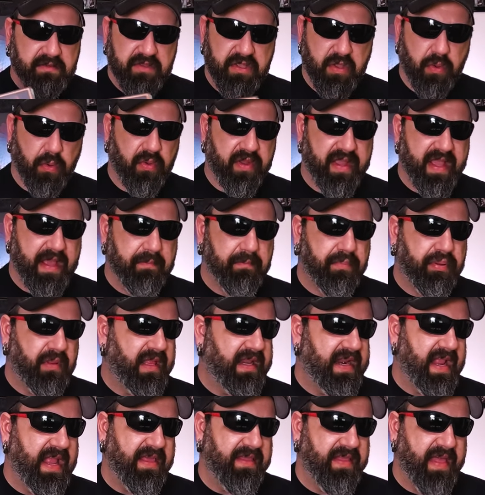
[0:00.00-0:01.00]
you will get
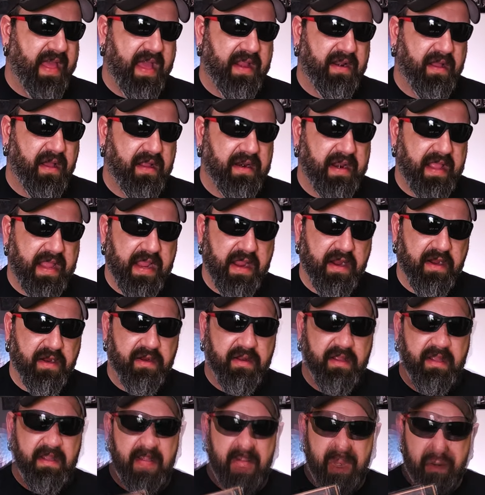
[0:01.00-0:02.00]
plenty of that on
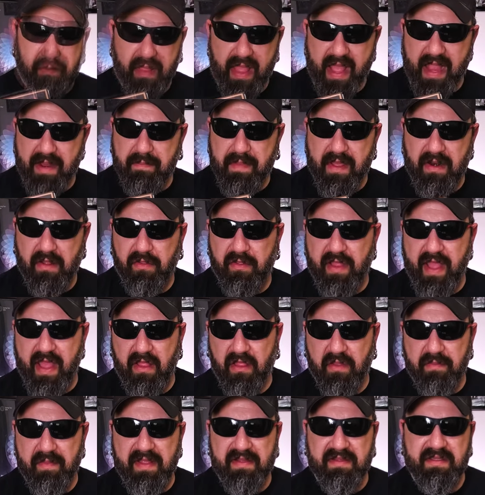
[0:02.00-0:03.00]
here. A lot of black metal
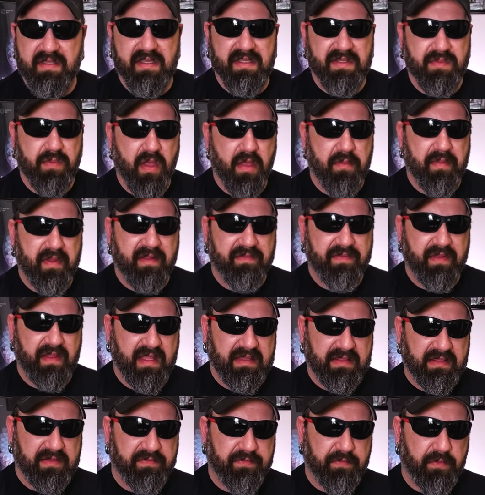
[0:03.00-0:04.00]
elements as well, but I feel
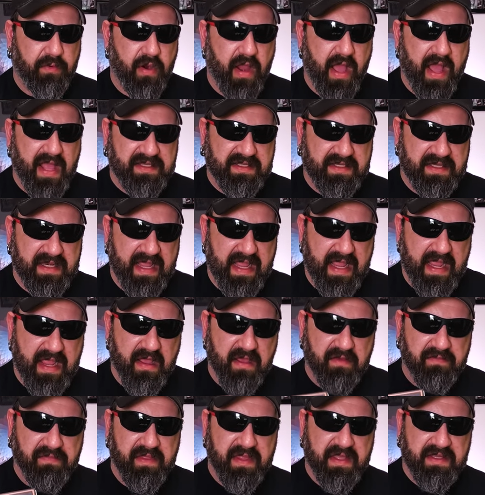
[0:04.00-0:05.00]
like the ferocity
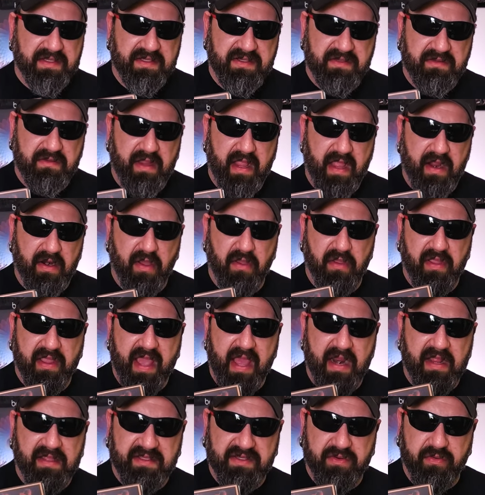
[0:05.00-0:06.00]
of this, you know,
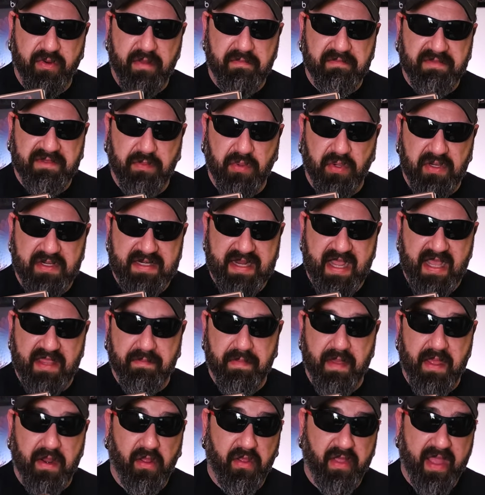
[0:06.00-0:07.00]
kind of screams more
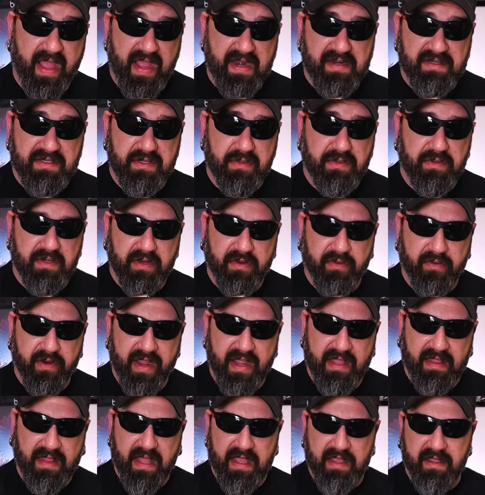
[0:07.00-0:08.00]
death metal and to a
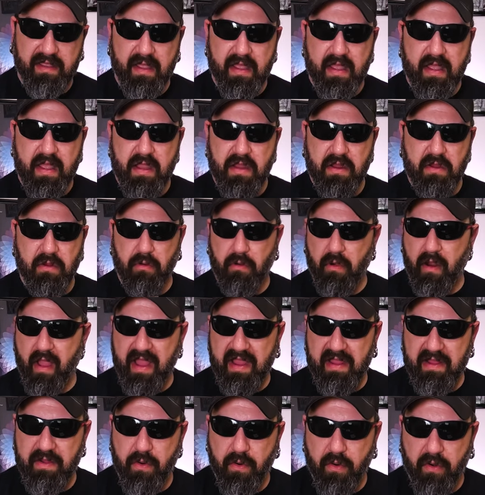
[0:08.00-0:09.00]
degree like
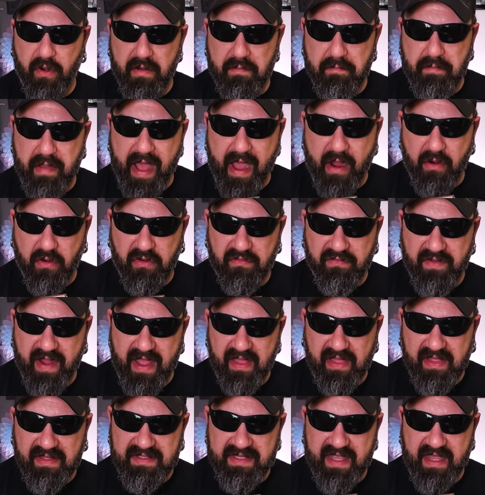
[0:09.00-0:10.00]
grindcore and power
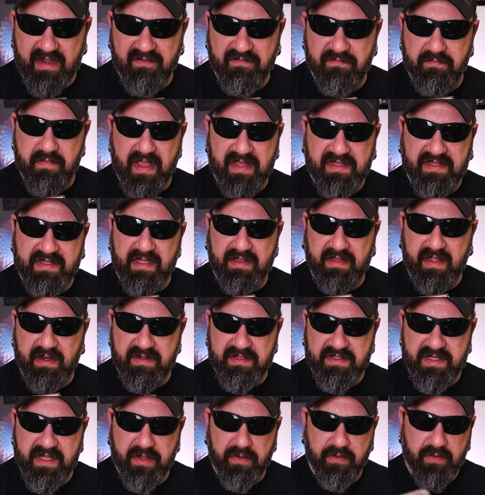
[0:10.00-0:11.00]
violence kind of mixed in there
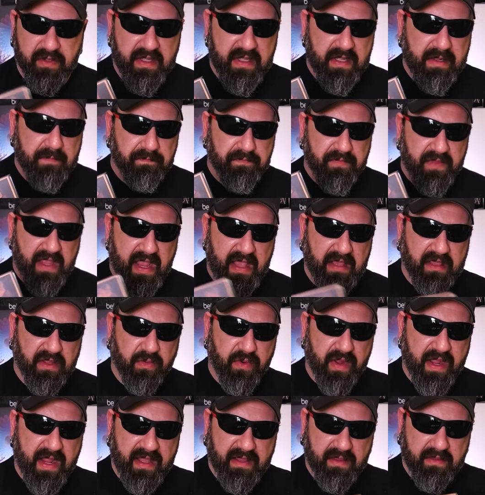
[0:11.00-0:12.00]
too. Either
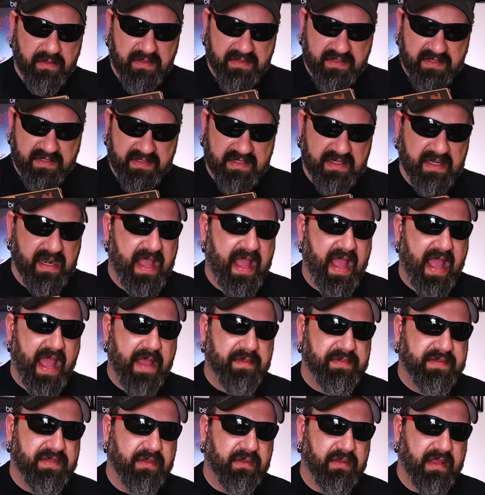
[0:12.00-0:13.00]
way, this is an
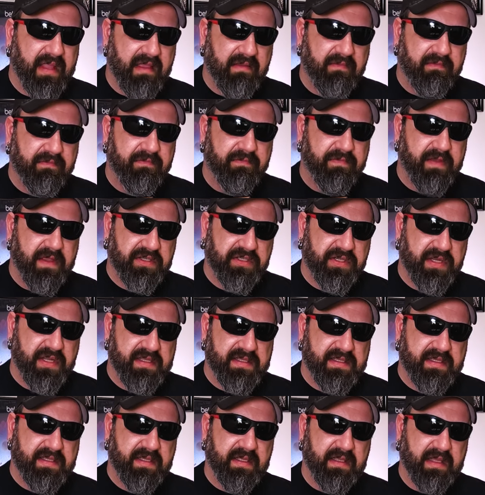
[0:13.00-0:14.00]
absolutely
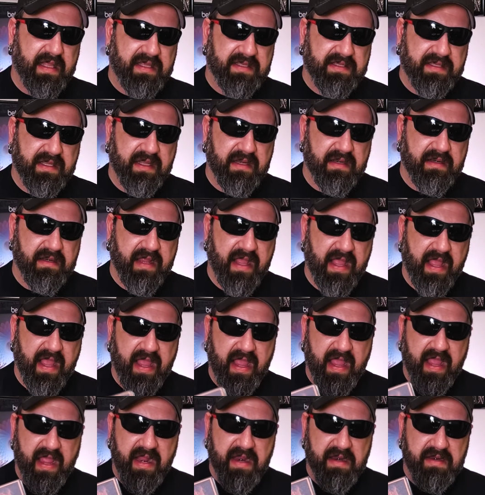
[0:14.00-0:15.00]
vicious listen,
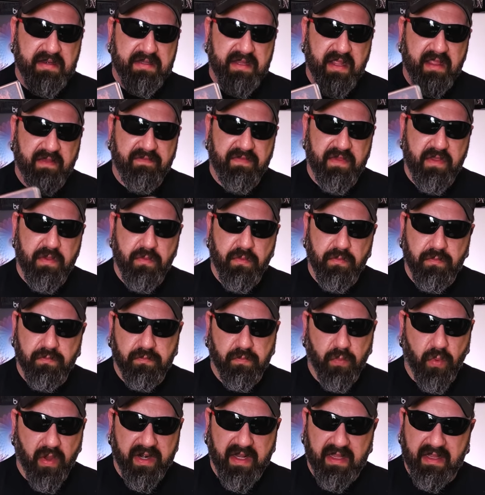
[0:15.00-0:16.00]
and if you
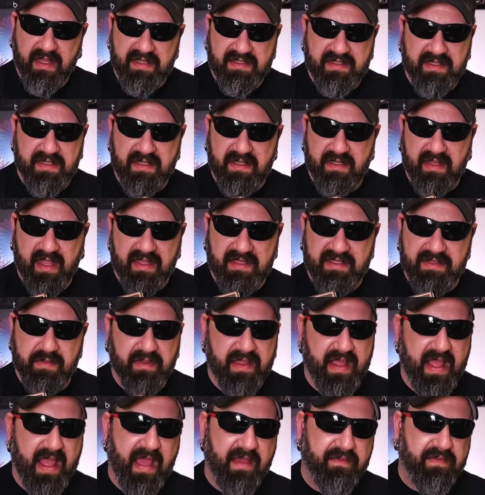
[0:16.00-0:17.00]
want to listen to like
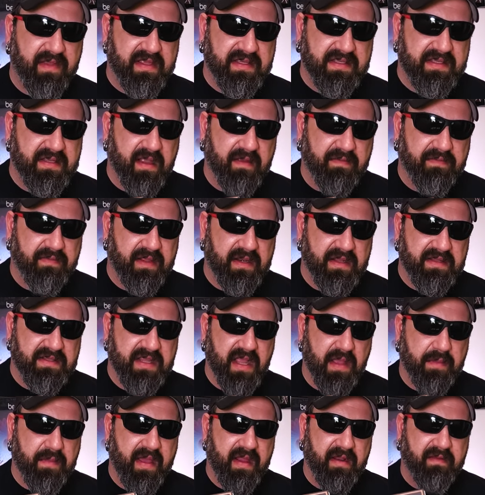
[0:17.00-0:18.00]
some of the heaviest stuff that has
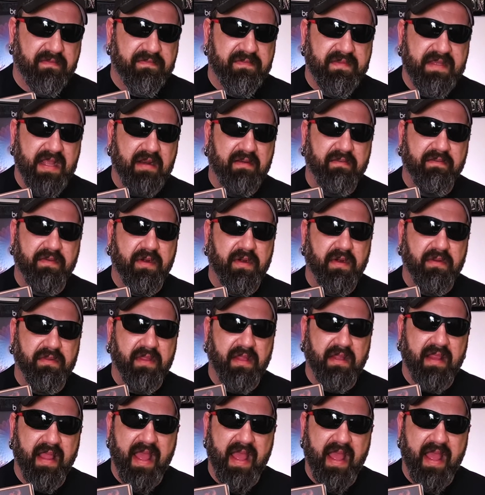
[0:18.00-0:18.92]
come out of Denver in the